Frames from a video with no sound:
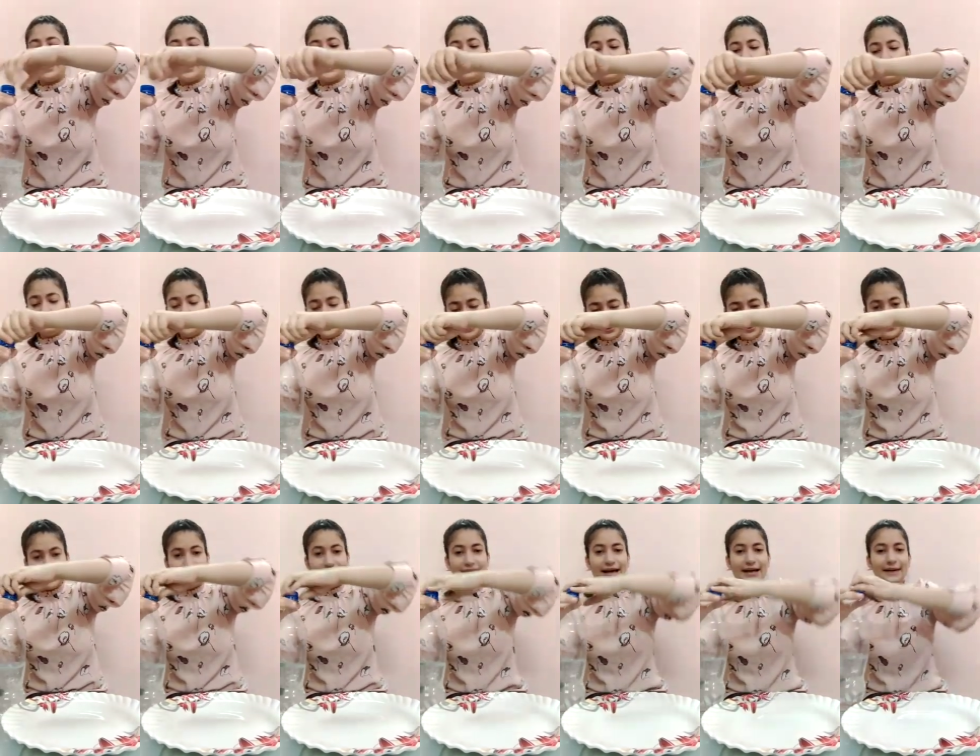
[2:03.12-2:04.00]
I'll open the
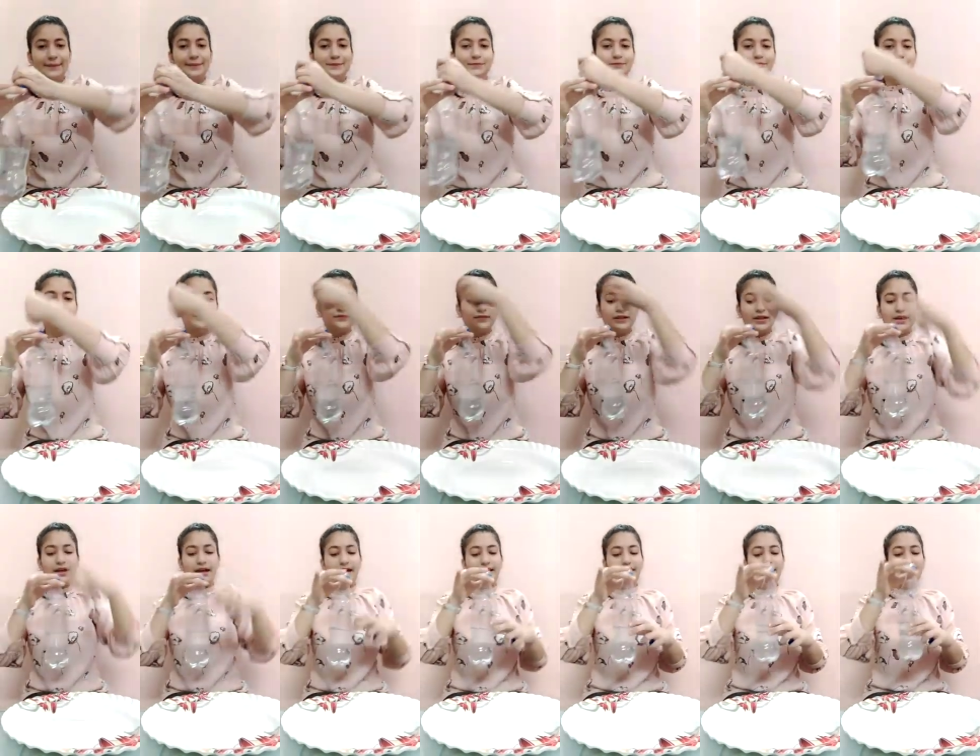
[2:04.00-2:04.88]
cap
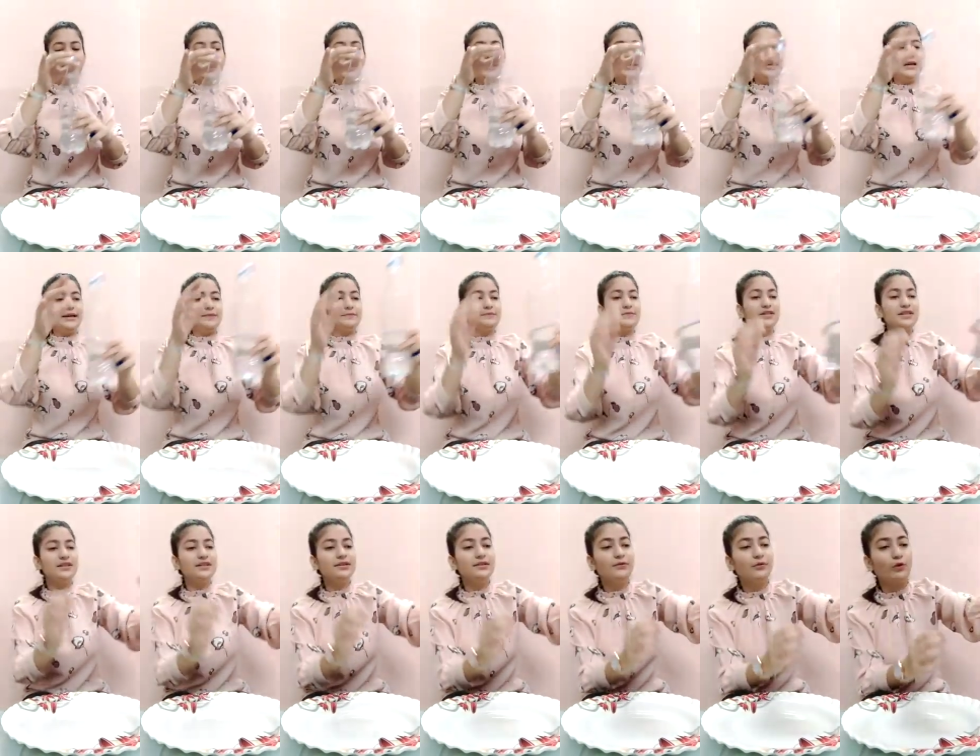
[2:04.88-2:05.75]
and I'll
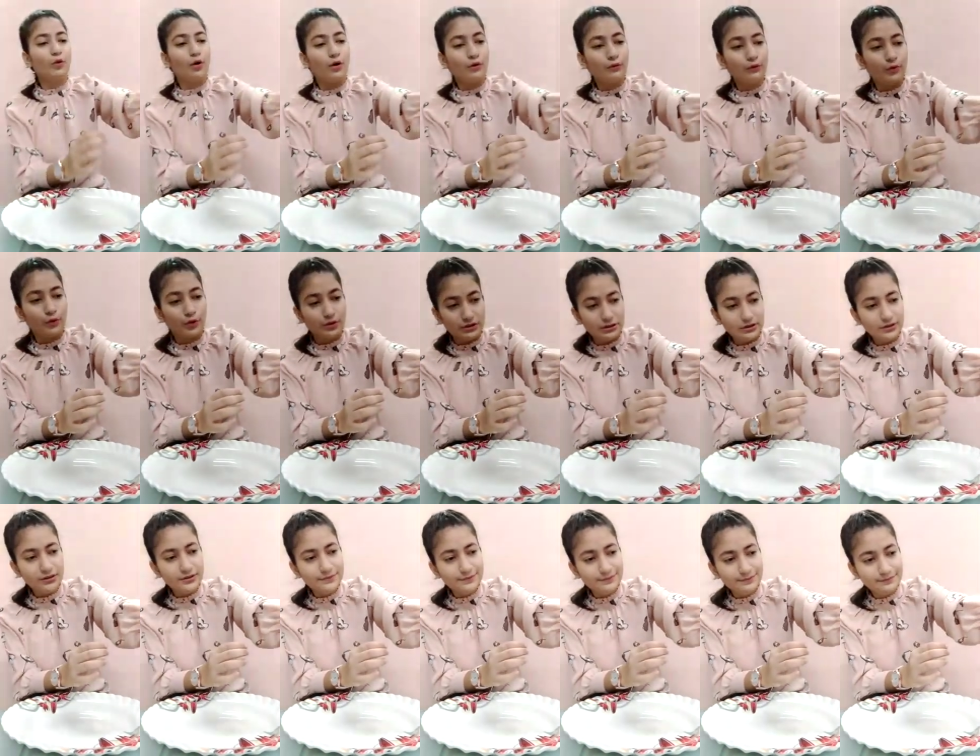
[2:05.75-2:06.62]
empty the warm
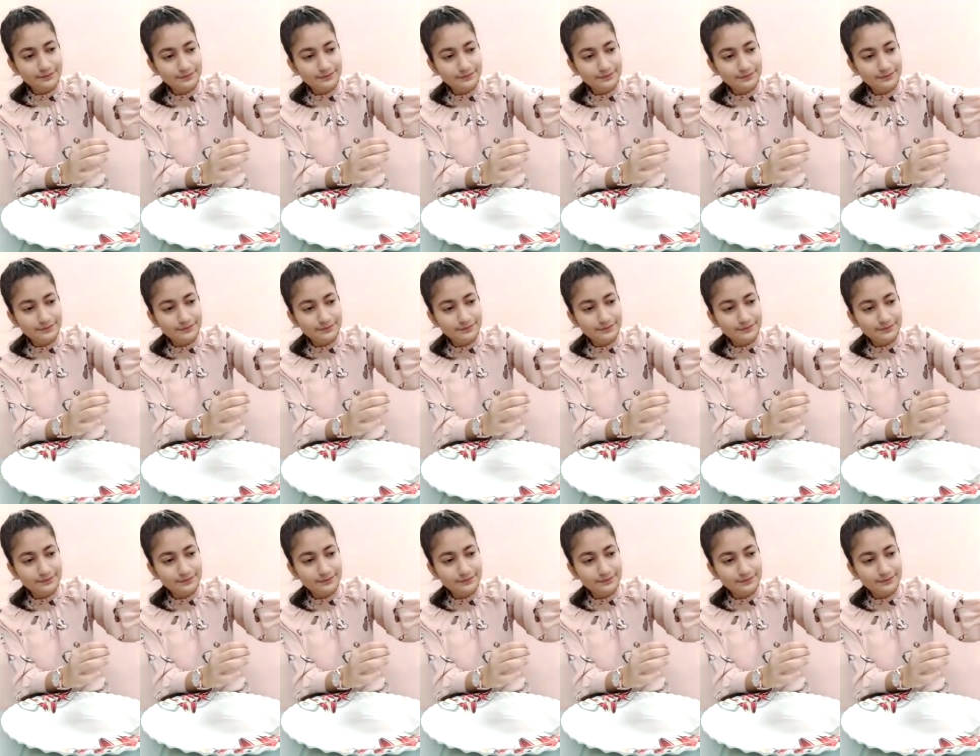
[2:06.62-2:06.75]
water